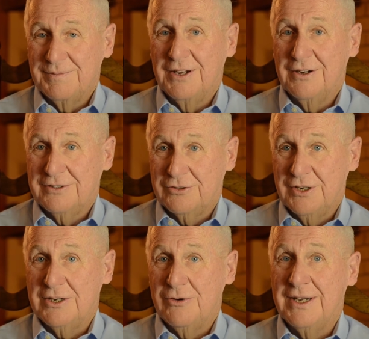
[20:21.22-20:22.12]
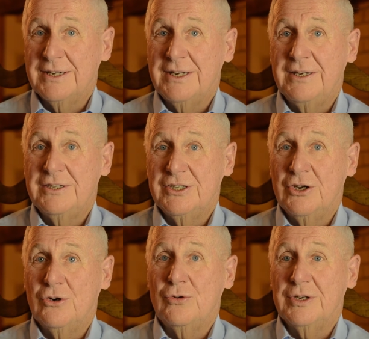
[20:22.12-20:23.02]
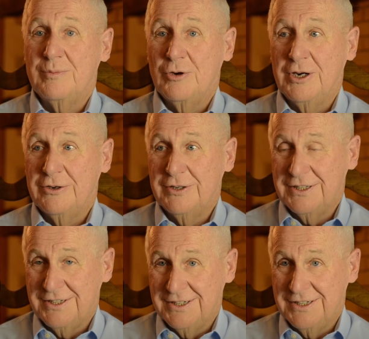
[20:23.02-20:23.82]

our great-grandkids know what prayer